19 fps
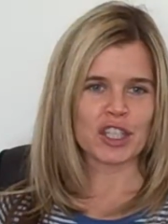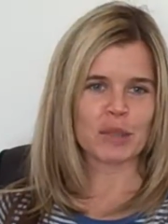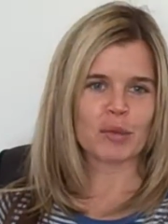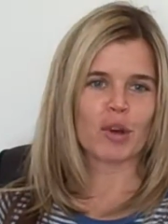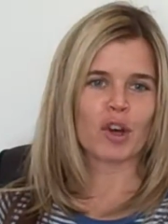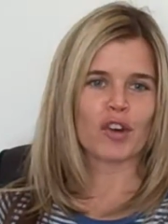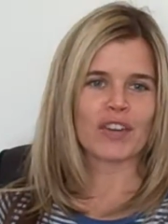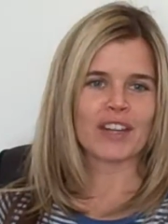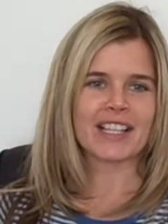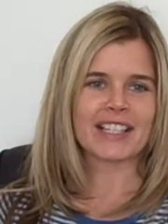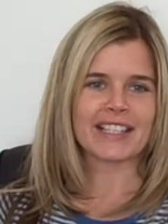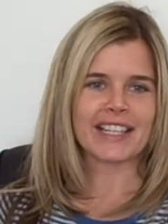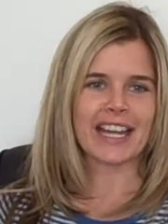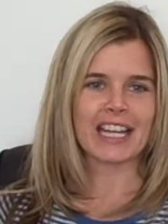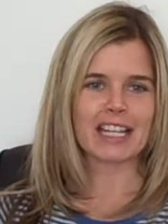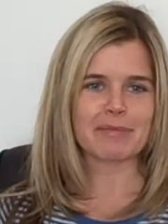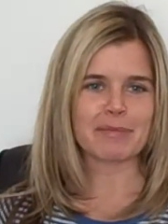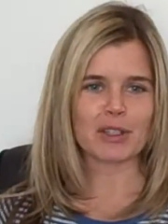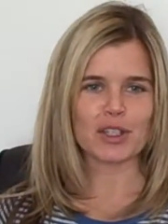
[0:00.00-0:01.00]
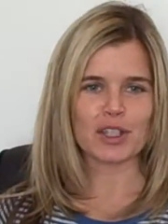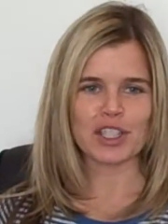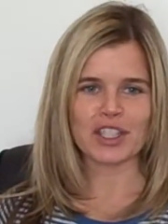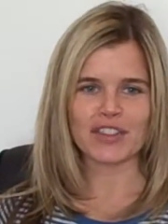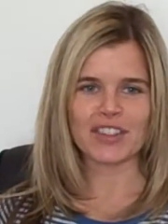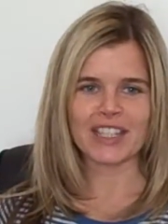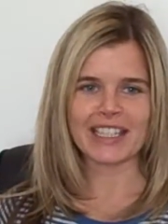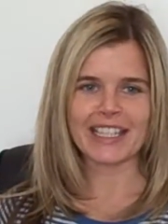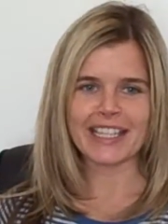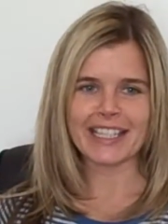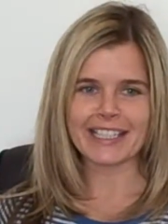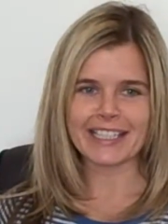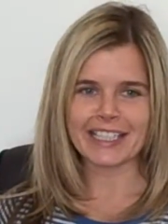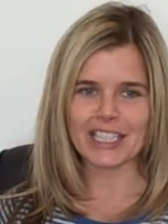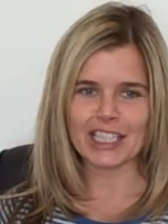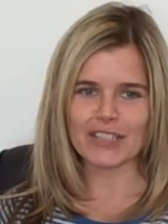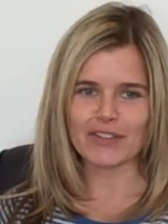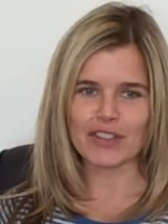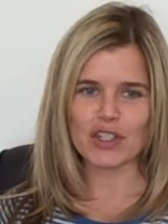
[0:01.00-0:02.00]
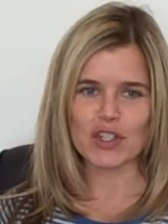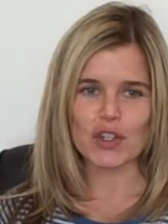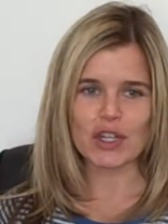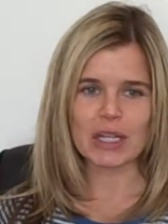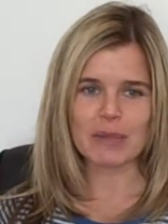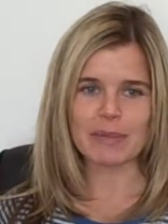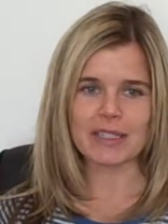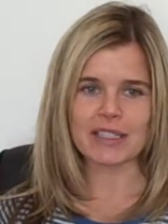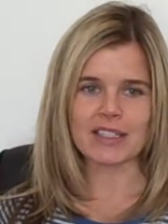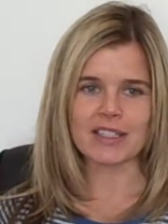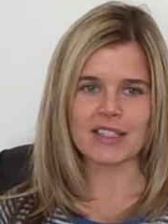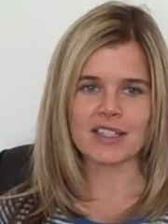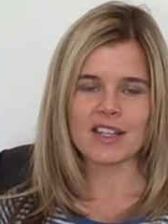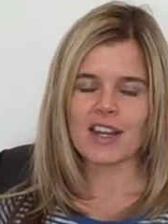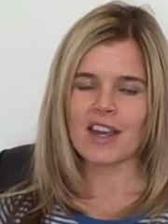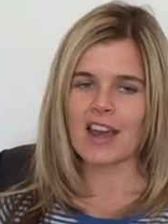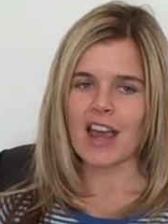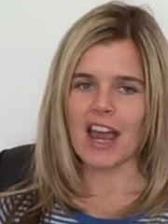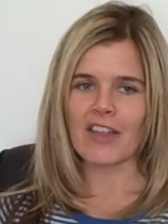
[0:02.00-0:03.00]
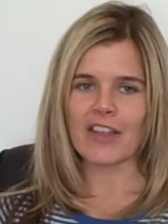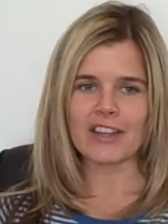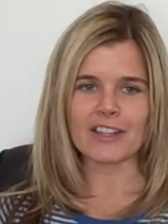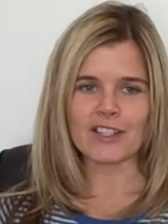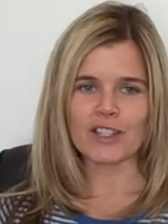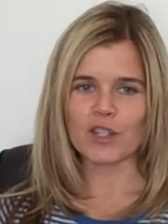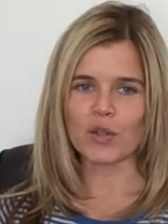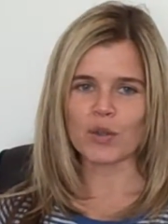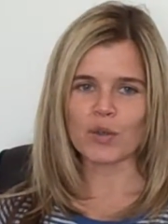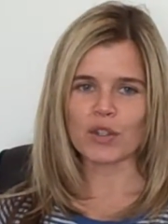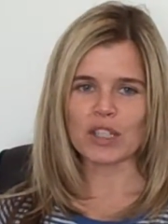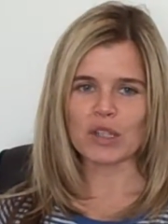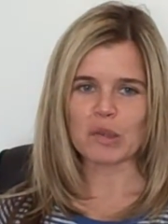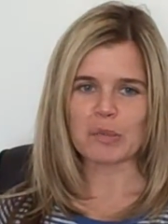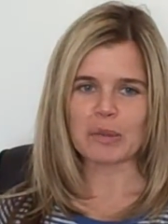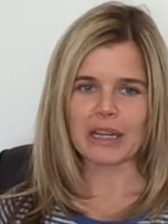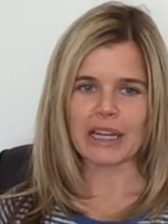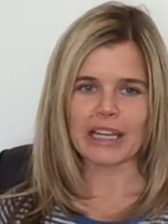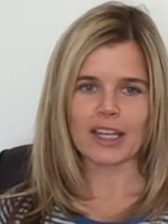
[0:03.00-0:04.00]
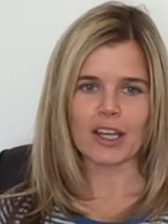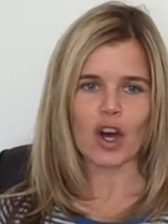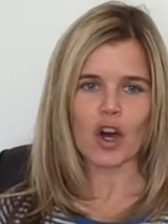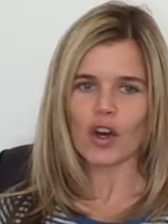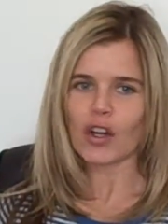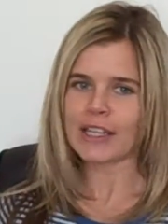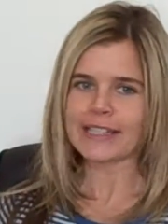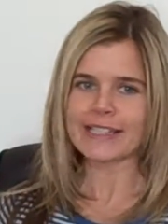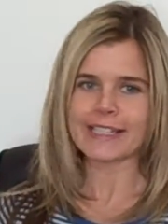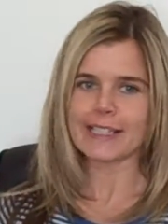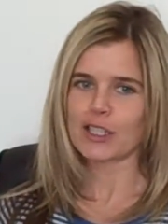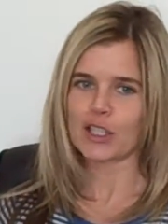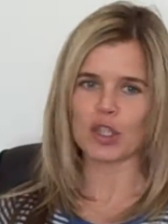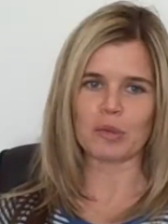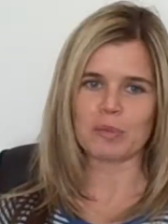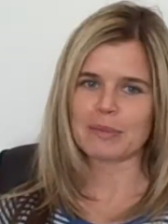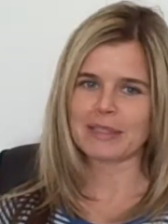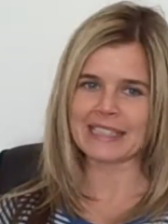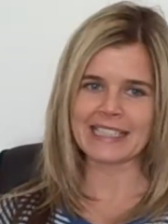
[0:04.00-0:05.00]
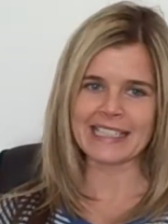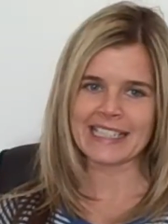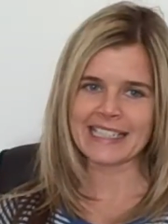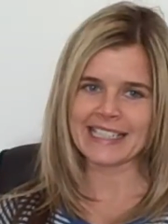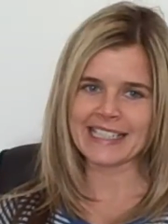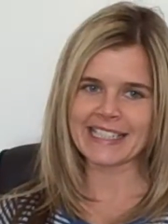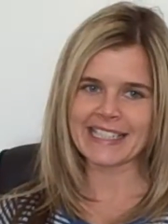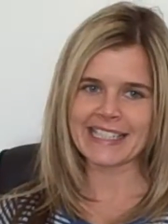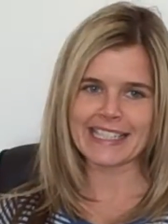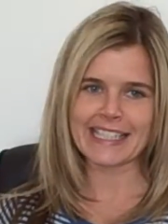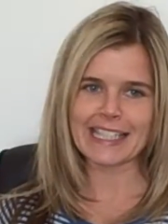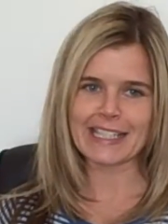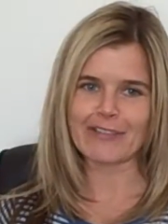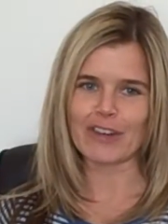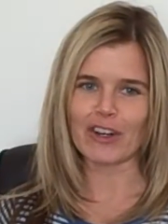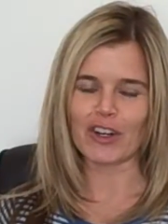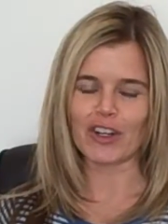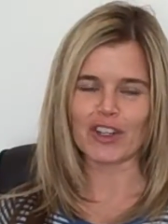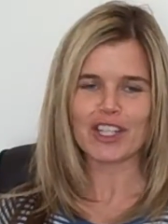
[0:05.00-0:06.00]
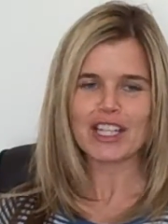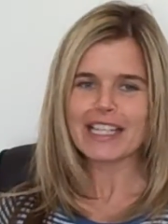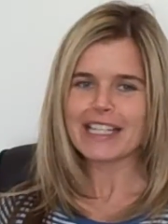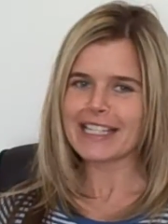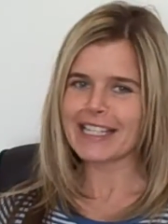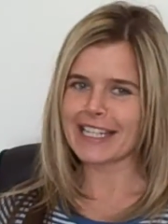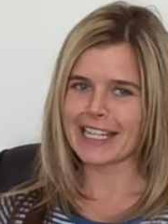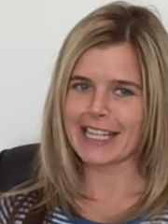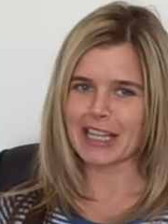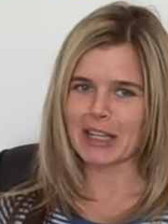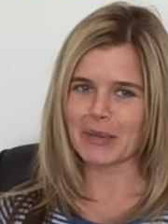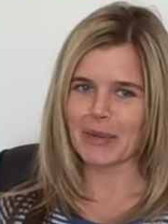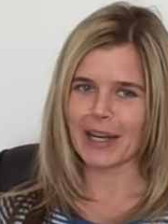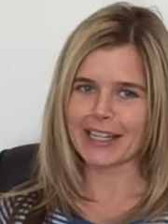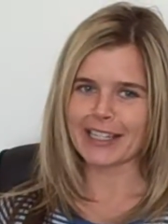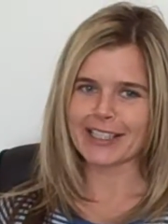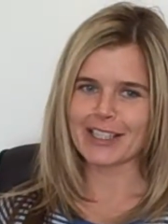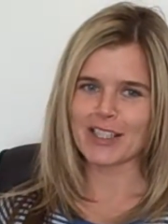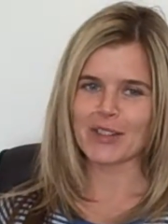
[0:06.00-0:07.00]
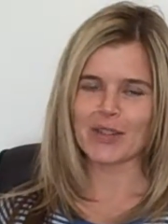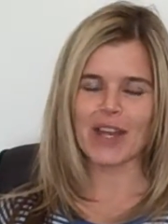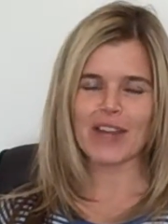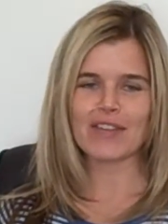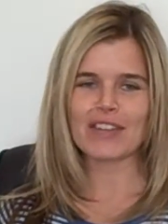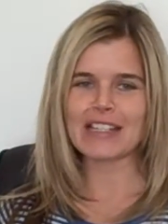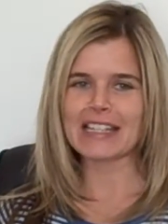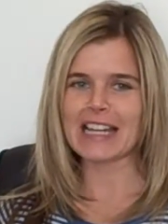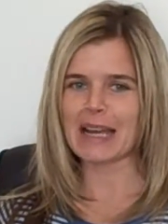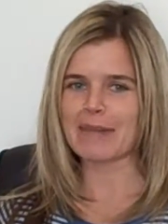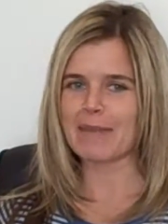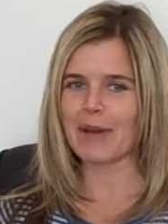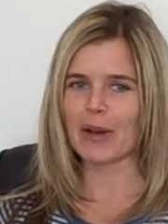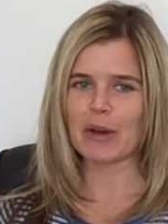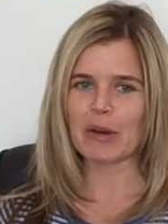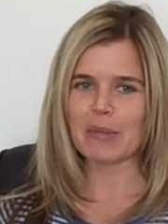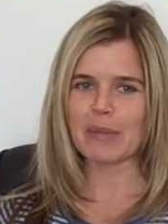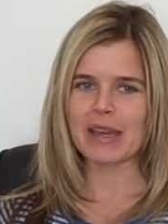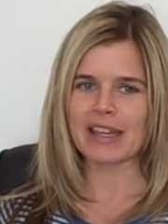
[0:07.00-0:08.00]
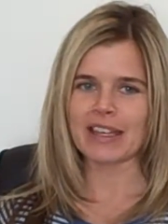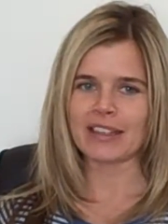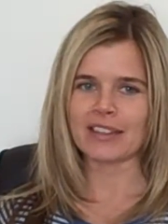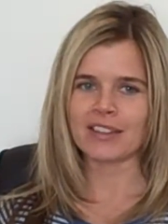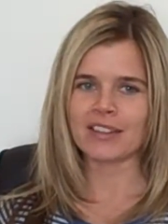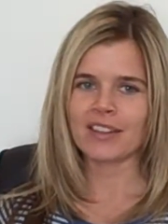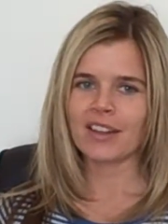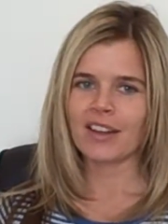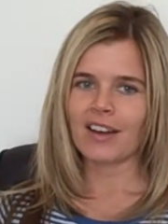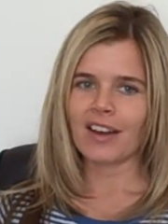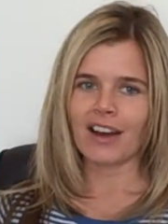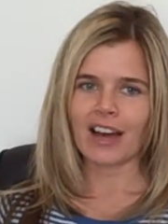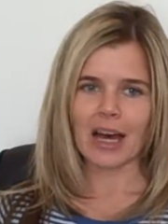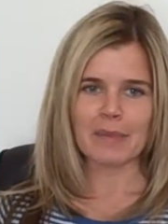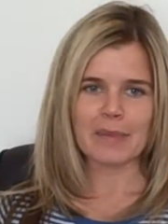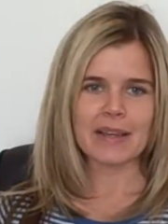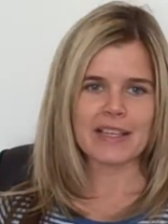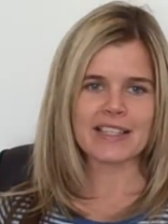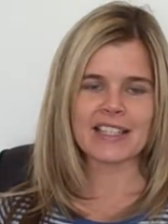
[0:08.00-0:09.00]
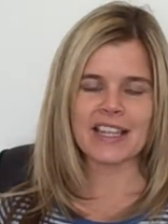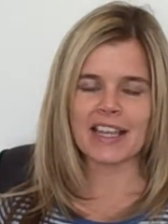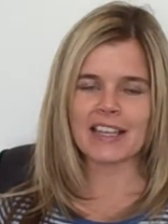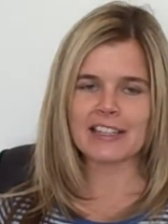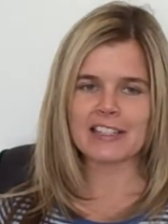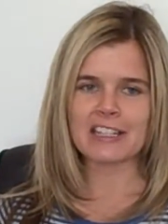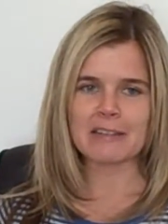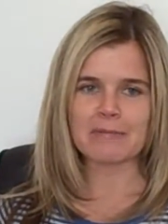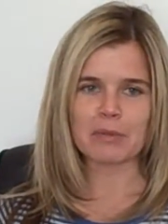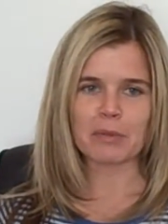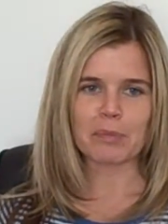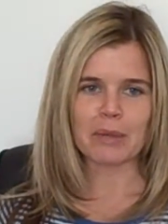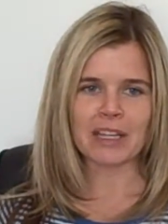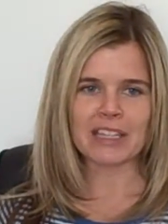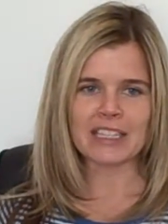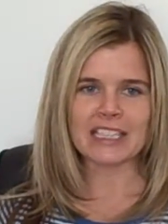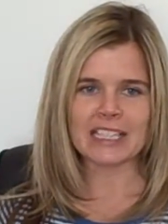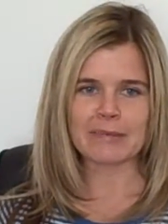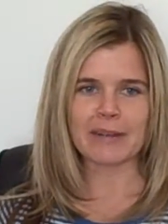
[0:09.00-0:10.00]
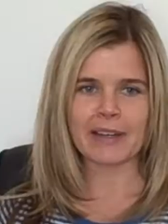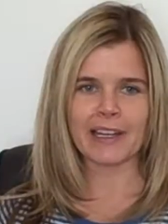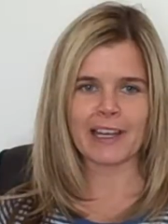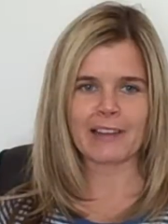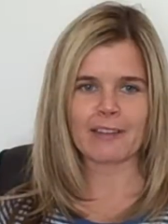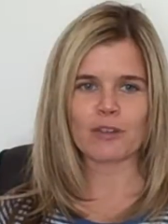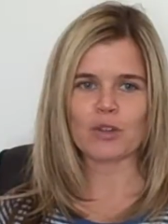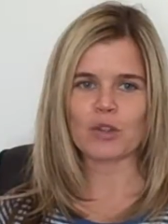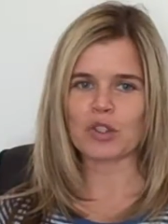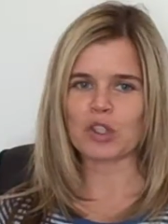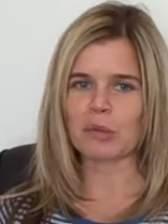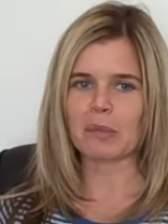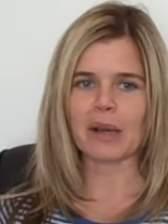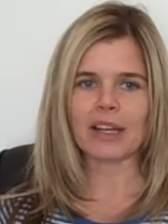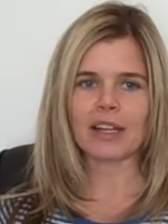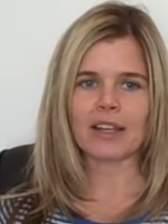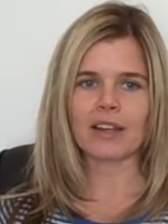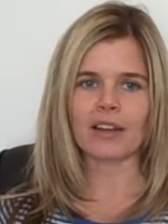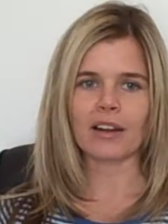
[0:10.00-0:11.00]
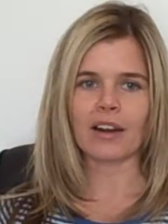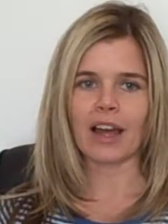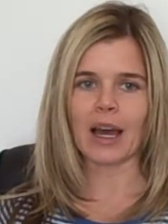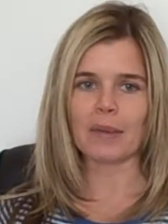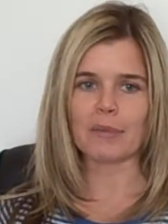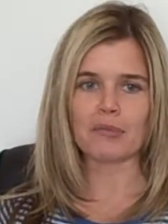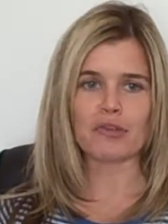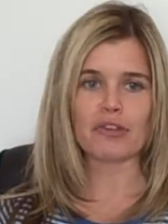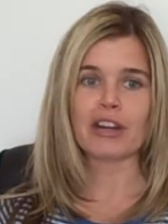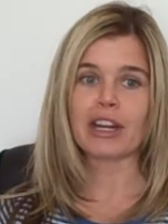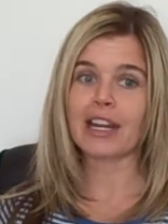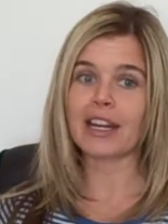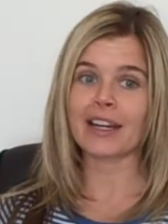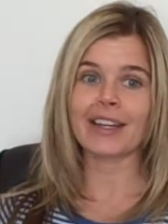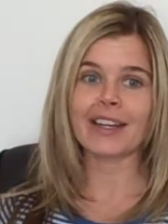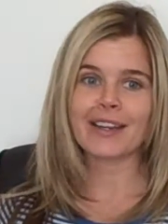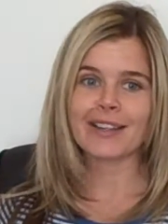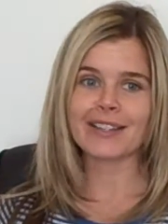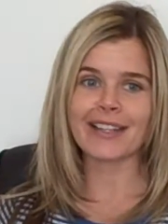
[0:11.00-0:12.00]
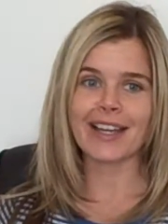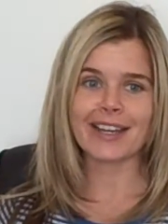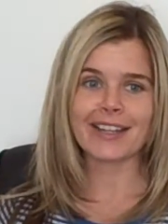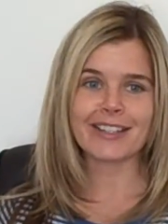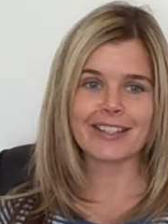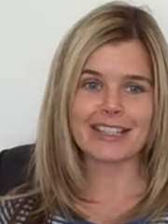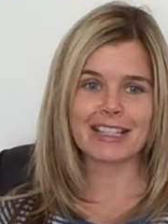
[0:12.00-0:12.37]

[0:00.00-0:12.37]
you are excited because you're at the next stage of your treatment. Yes. And then Tony will be like, oh, it's gunslizer today, or teeth whitened. So every time I come in, I'm excited, but by the time I get through to Michael, I'm really excited,